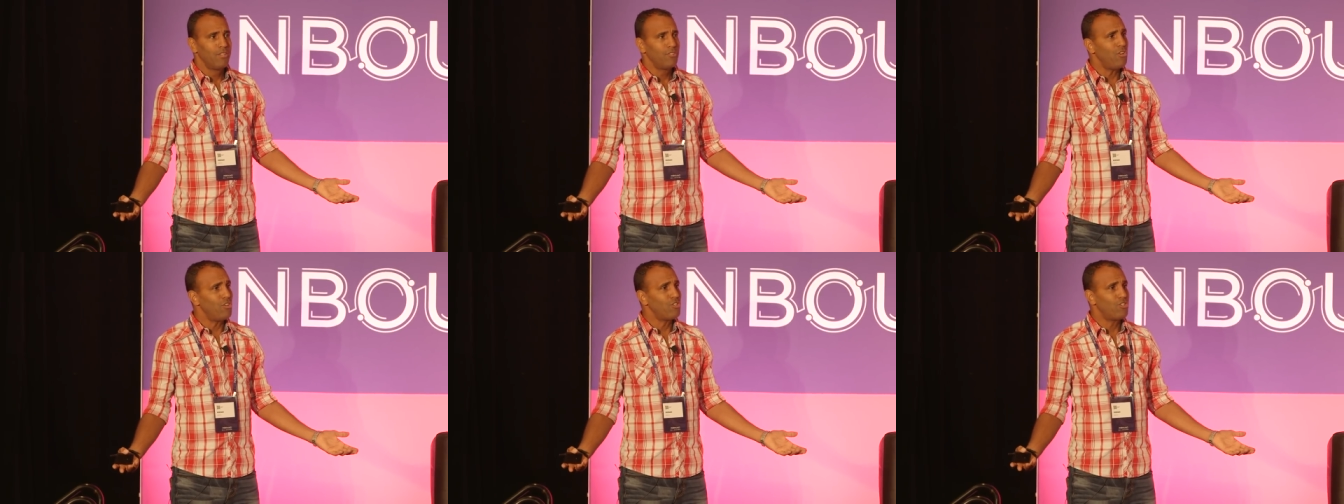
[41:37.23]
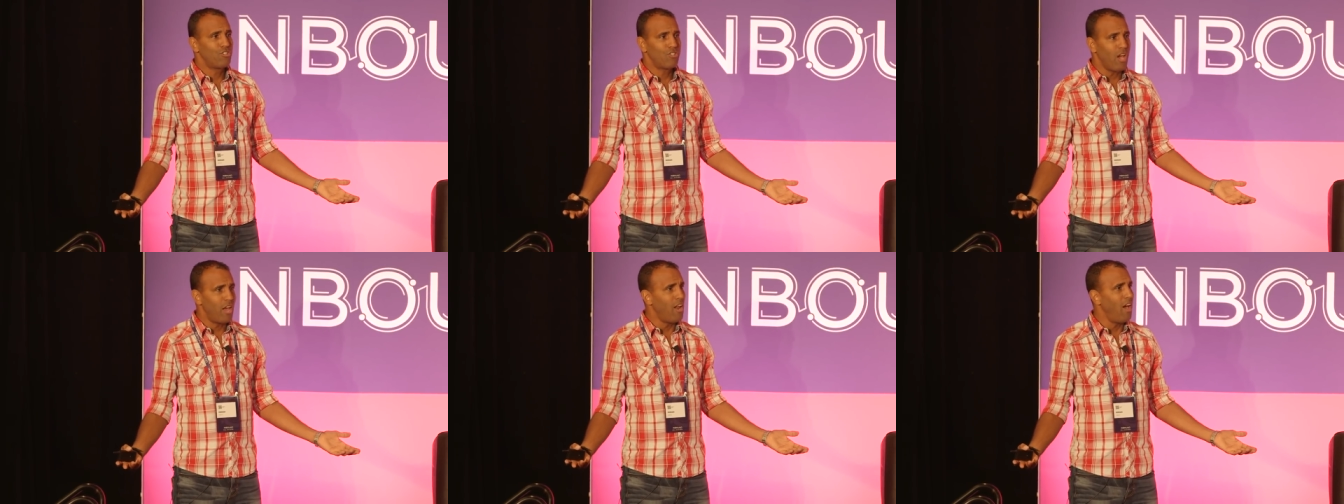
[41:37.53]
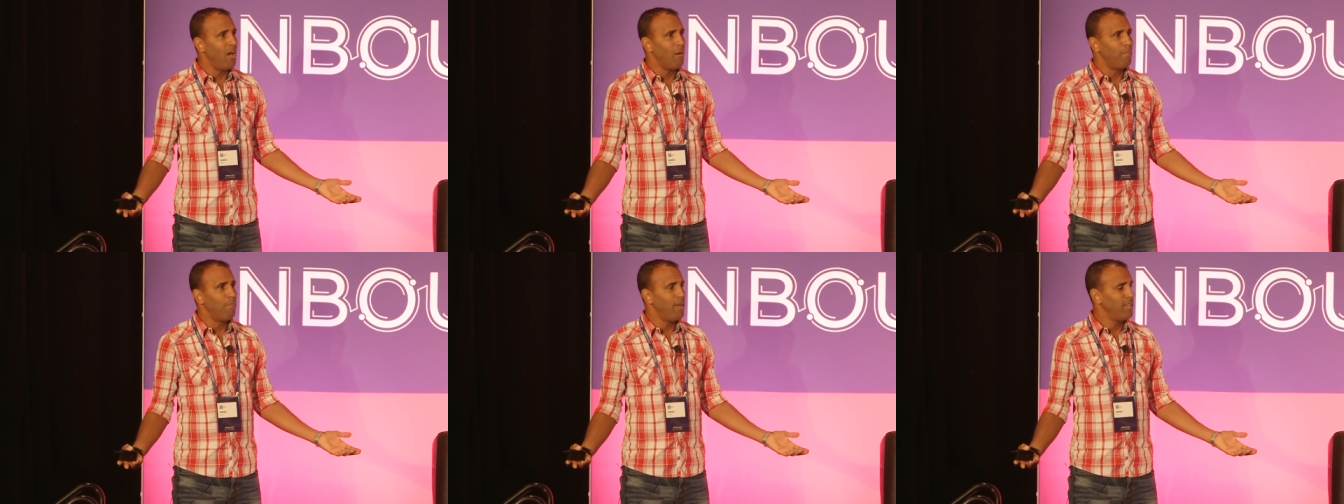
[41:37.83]
Just shut
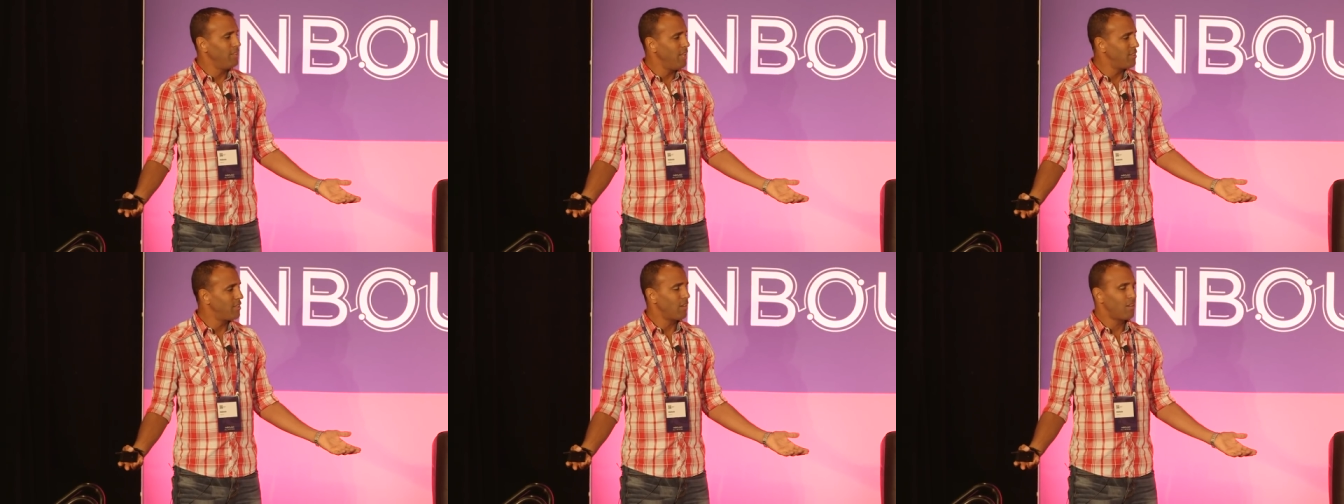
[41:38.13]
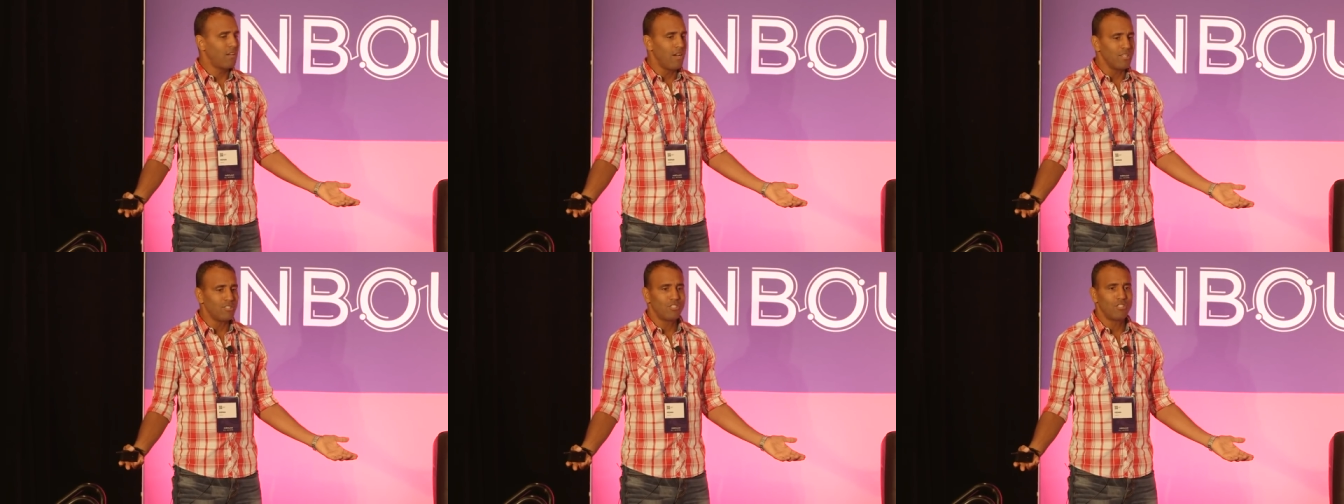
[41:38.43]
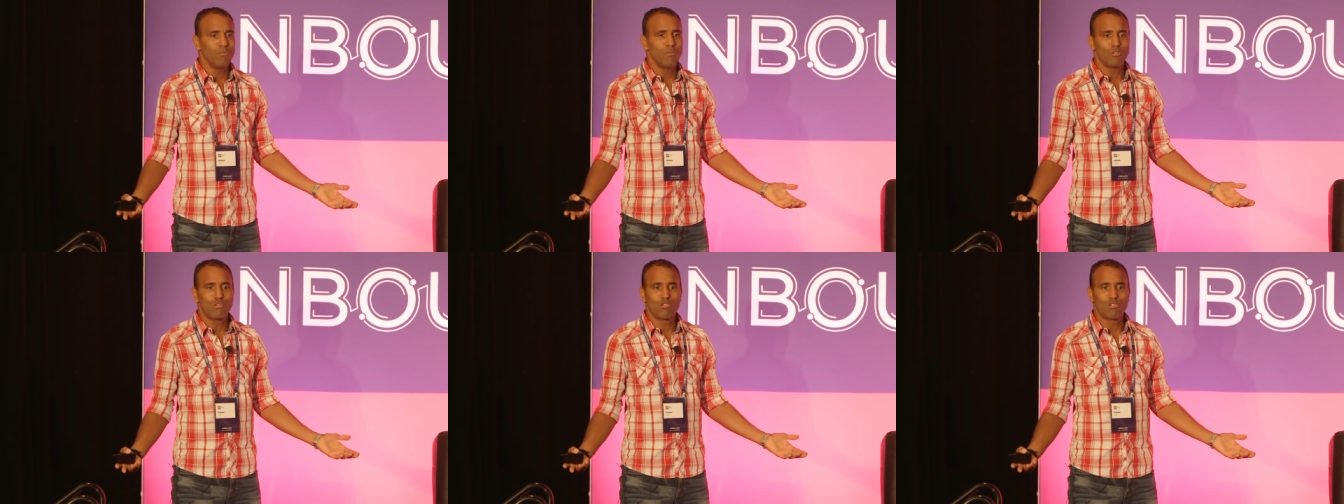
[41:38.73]
up and let the
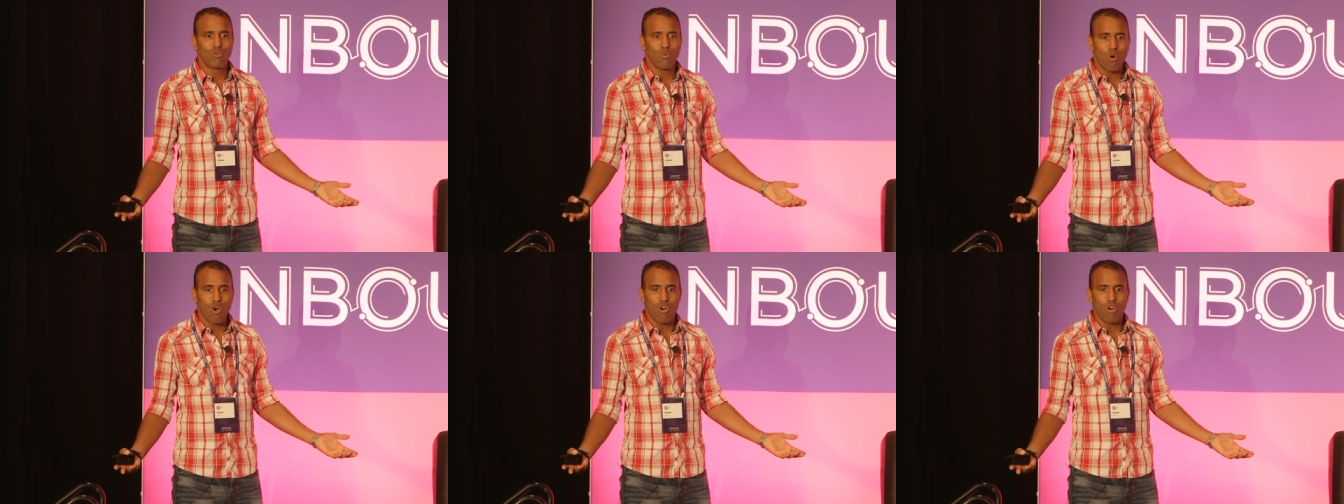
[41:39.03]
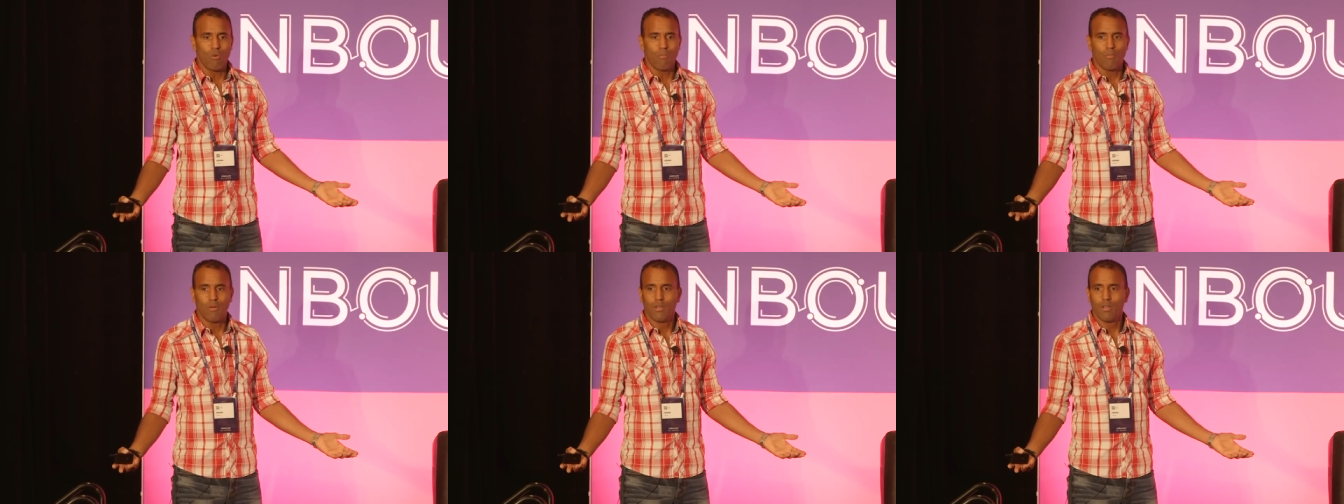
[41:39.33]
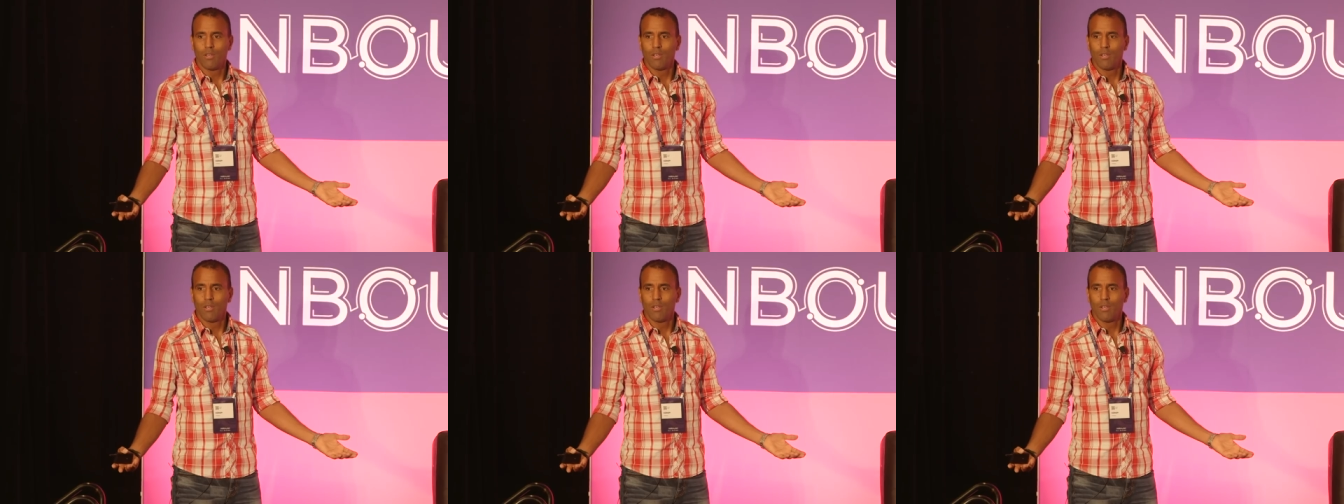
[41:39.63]
customer squirm